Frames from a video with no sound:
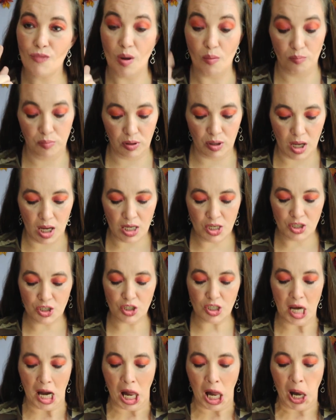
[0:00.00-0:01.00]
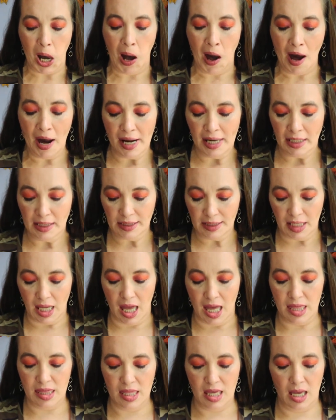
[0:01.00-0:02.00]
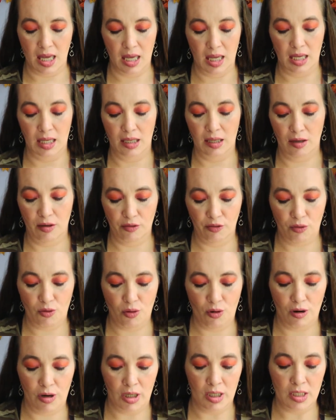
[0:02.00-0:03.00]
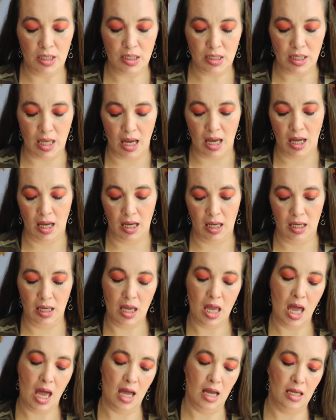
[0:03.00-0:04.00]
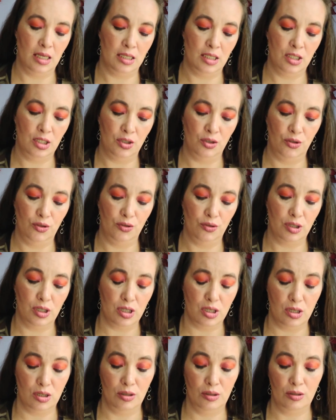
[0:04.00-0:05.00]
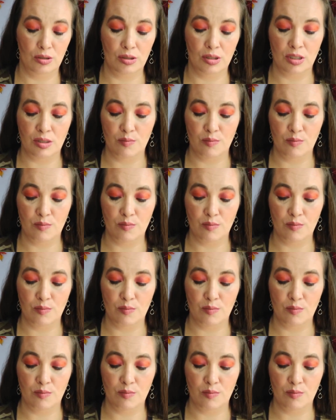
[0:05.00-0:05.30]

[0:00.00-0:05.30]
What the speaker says: blush, and then of course I had to use